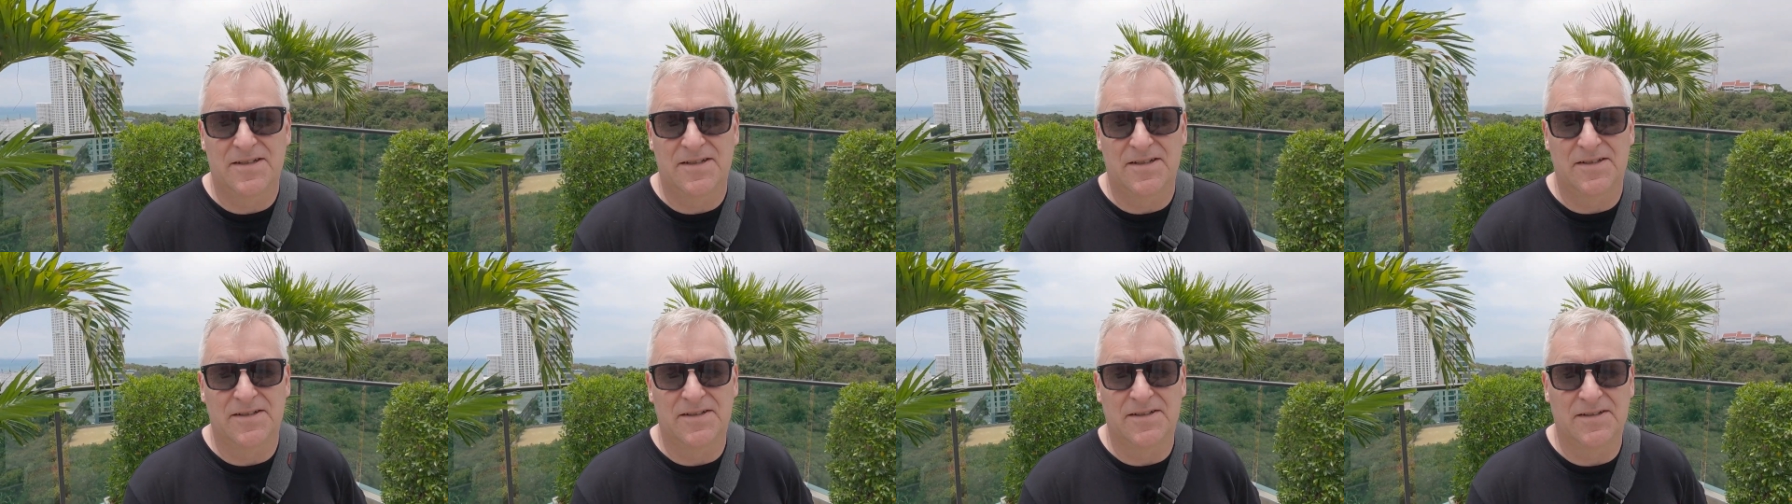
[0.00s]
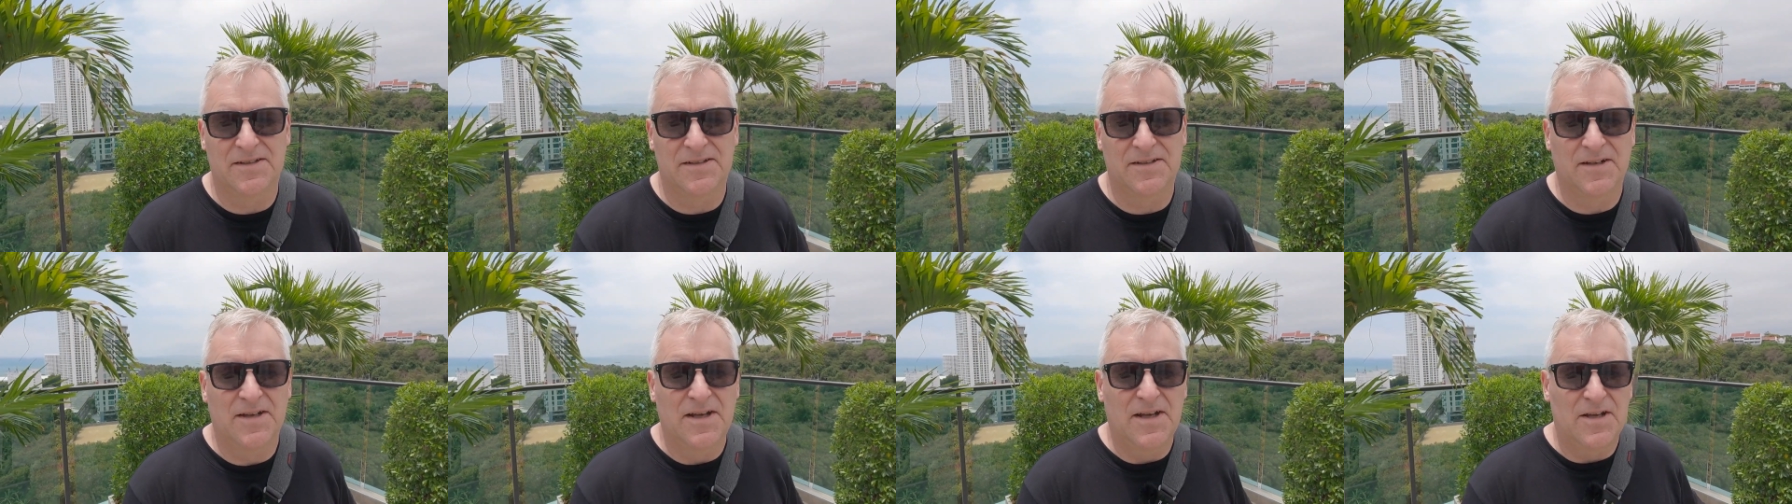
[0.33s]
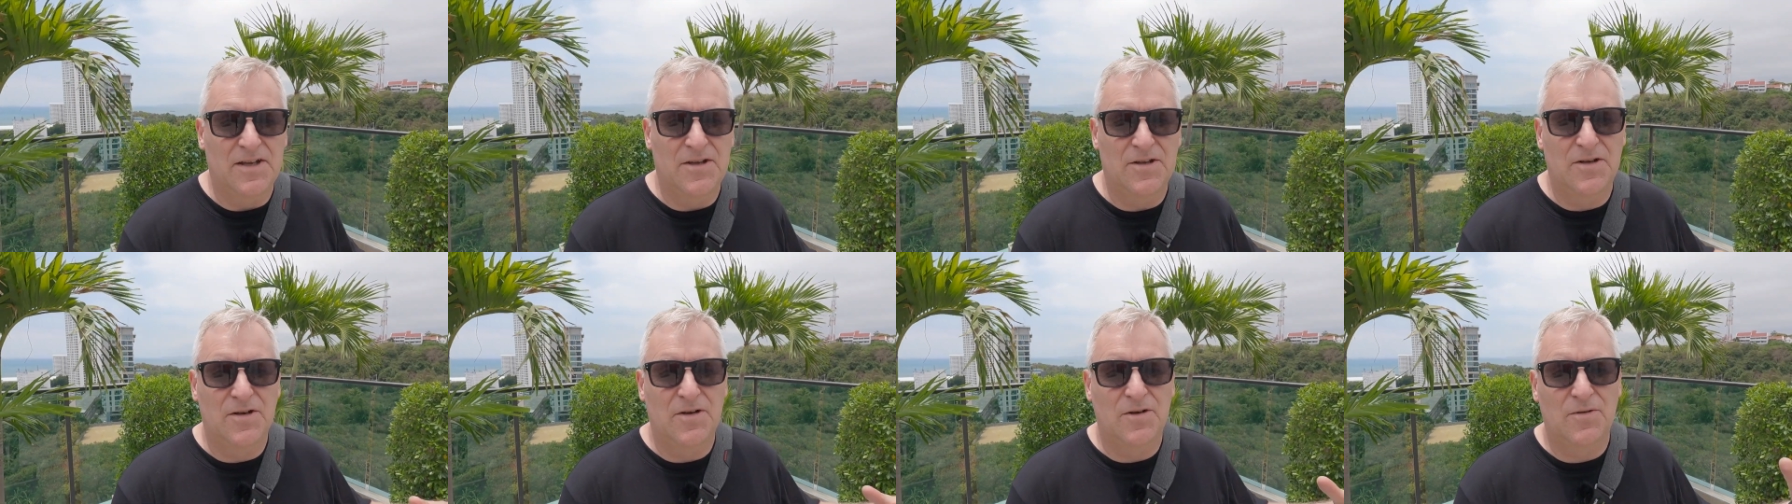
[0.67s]

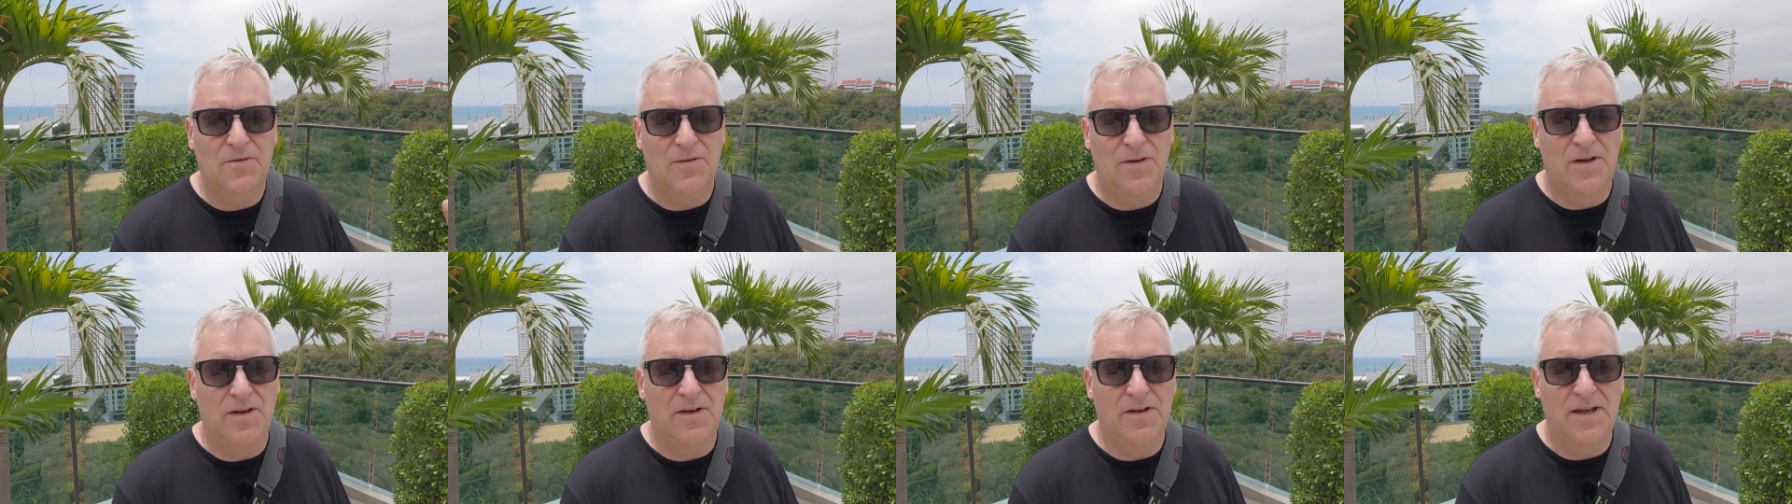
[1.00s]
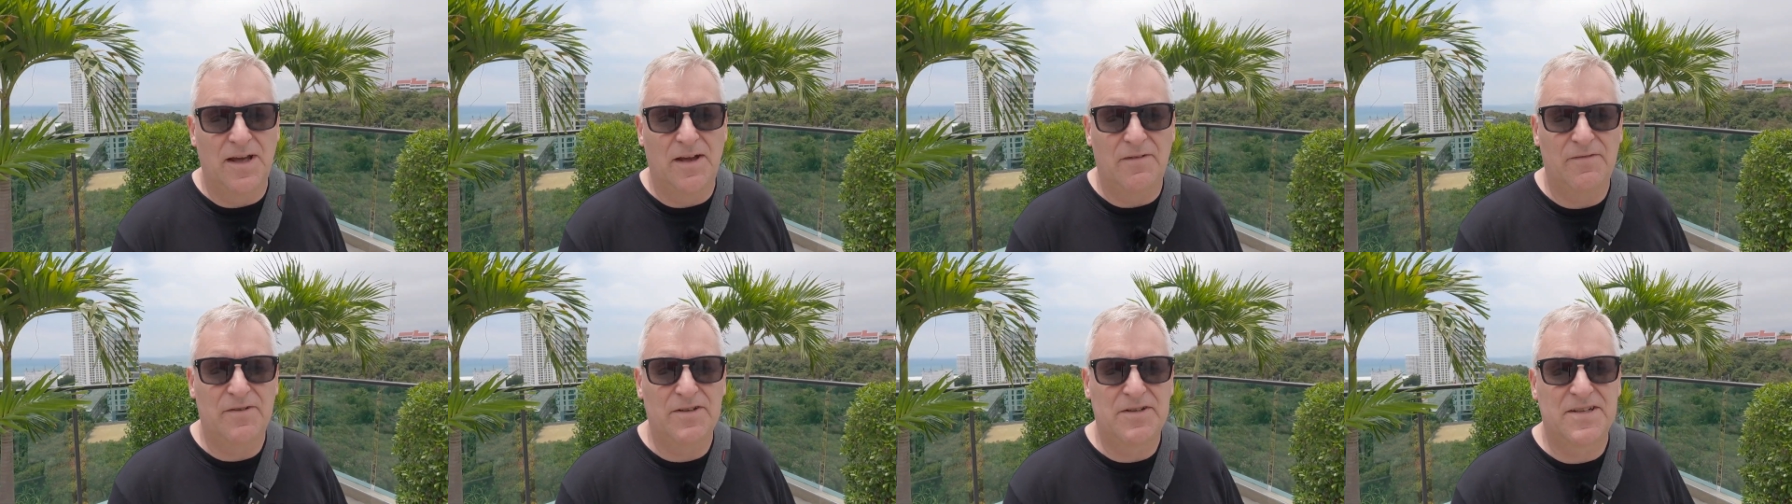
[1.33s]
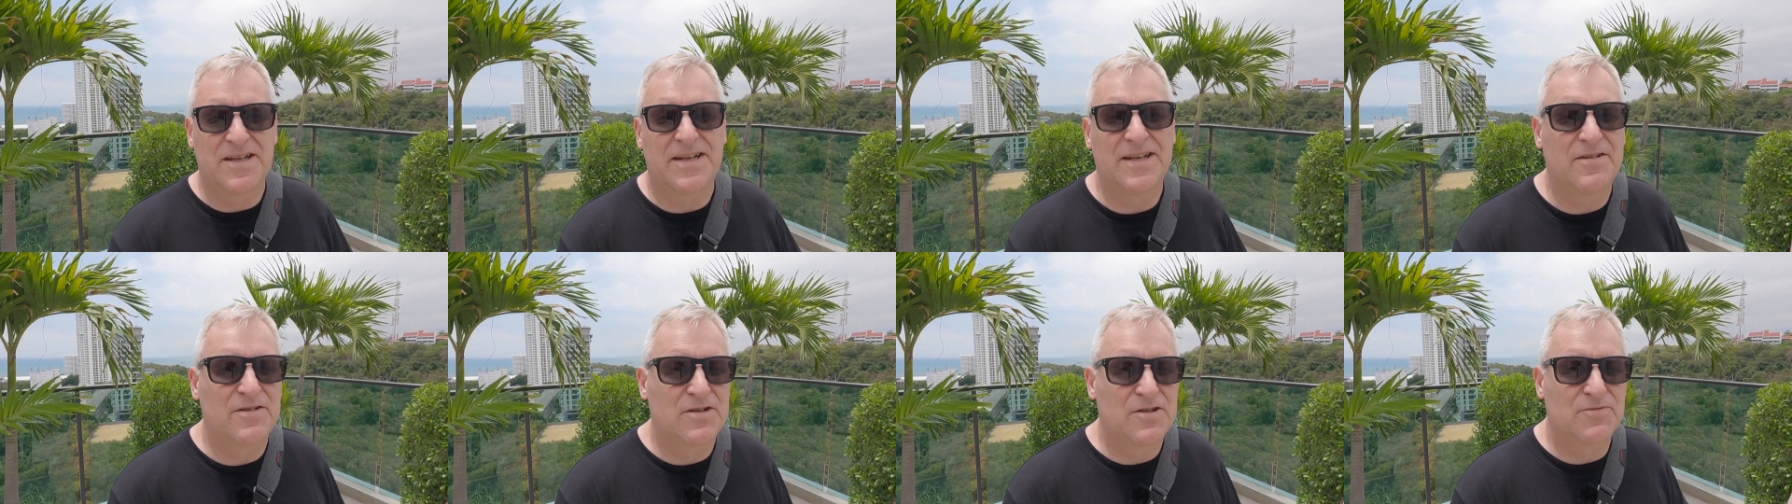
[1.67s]
you know,
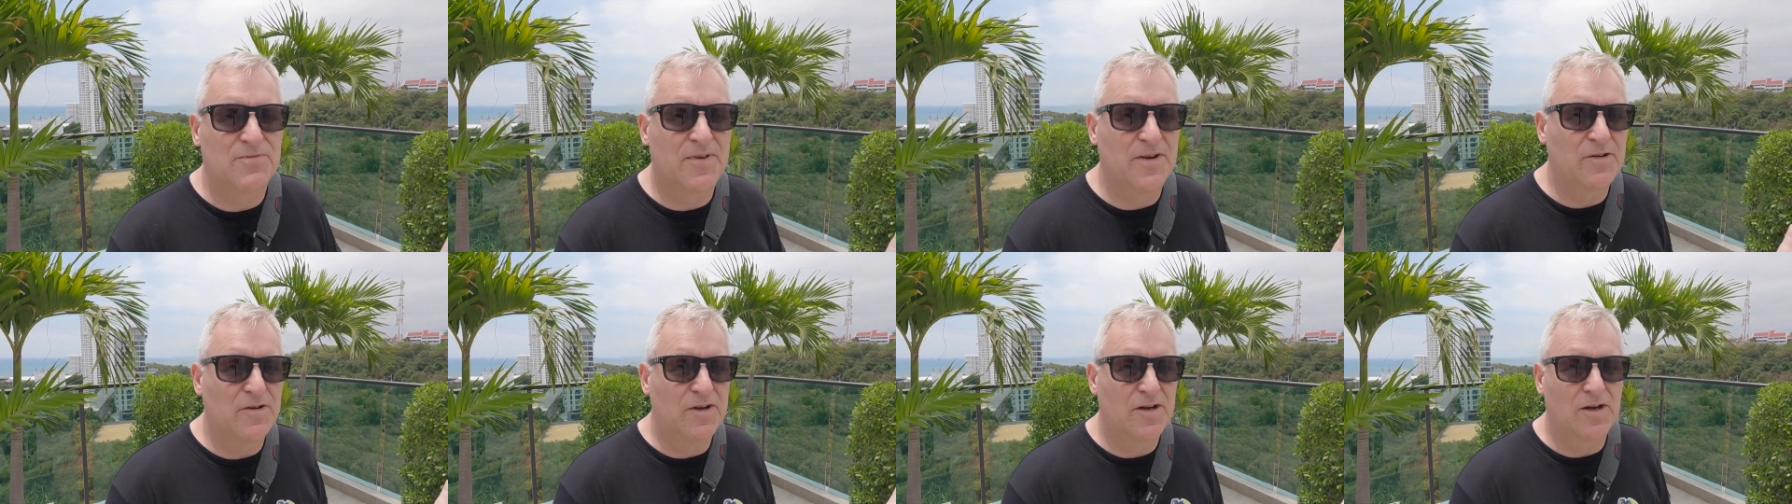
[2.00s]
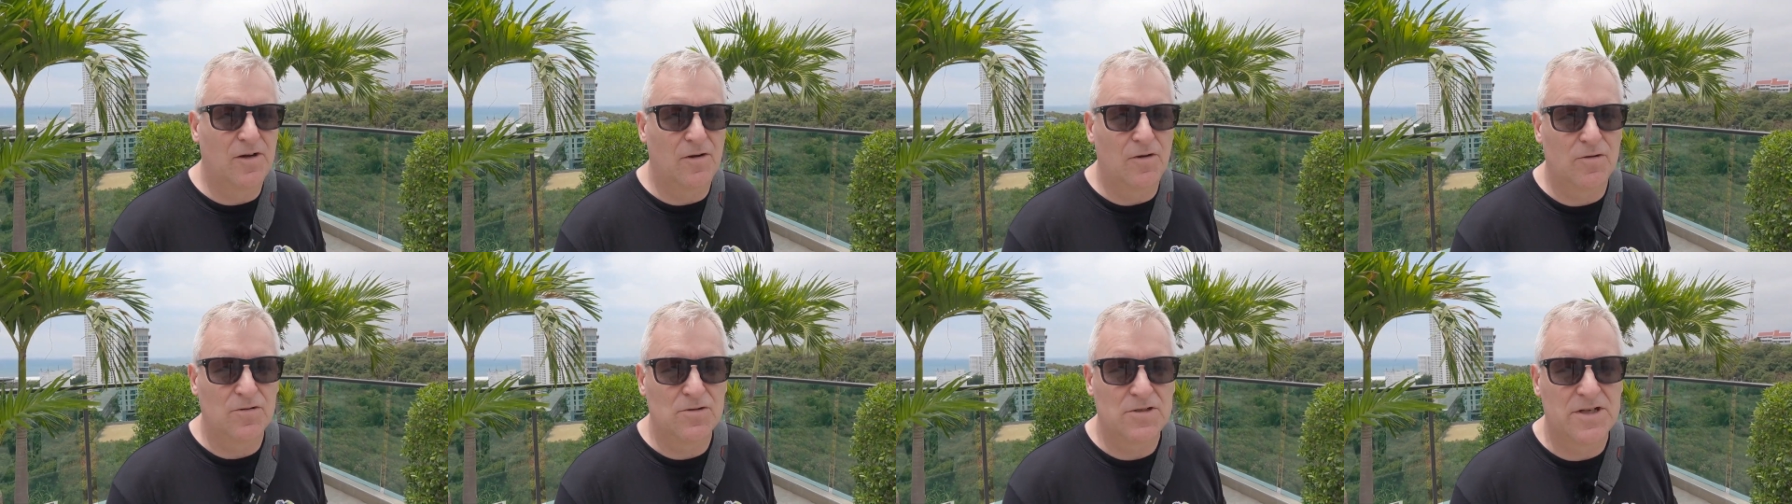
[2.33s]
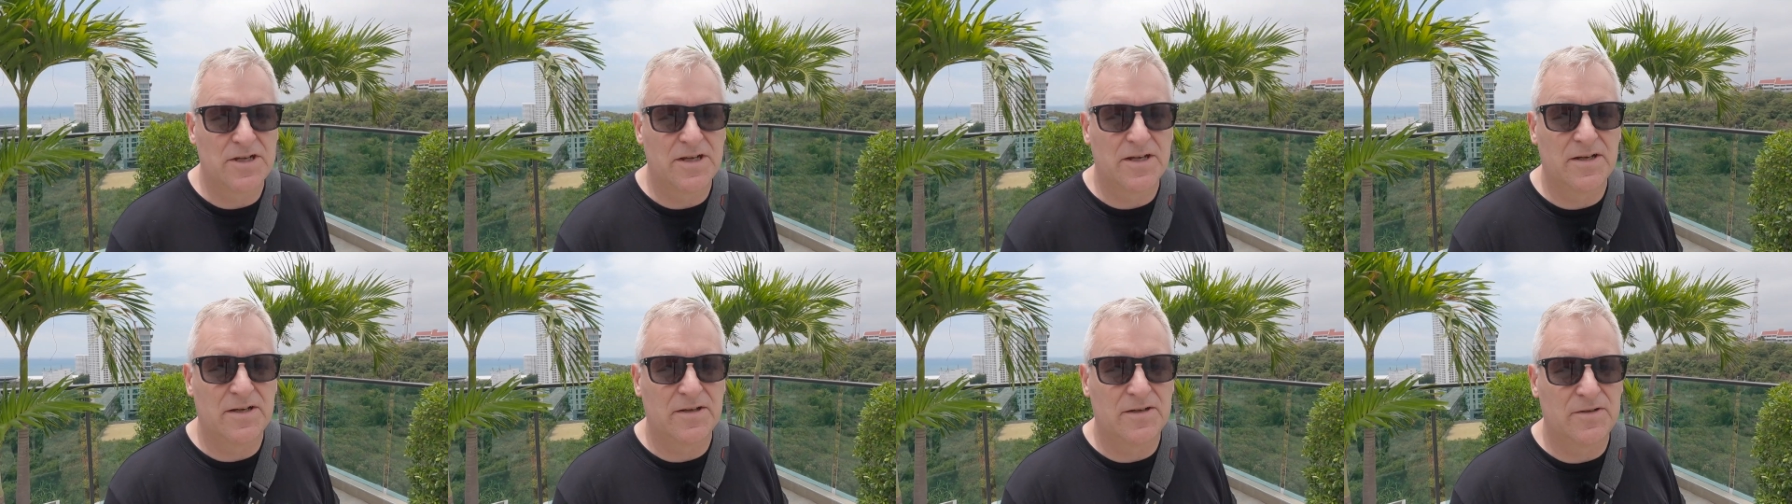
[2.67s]
everything is very close
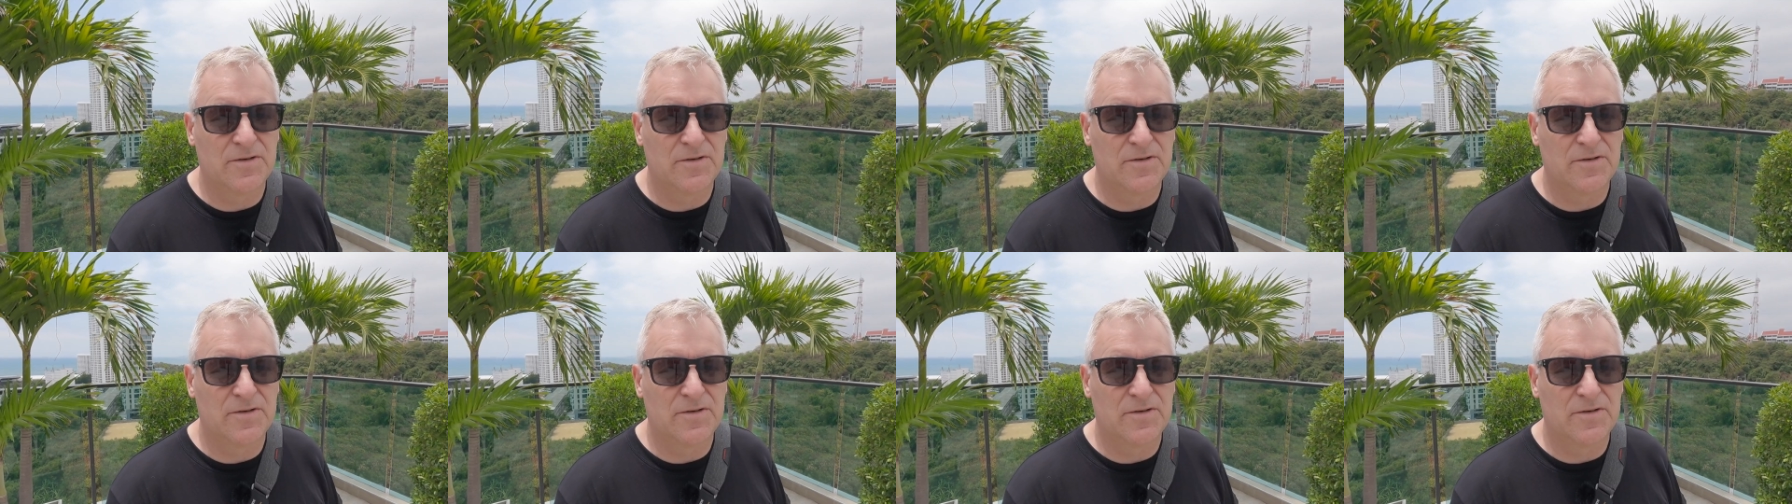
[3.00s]
here.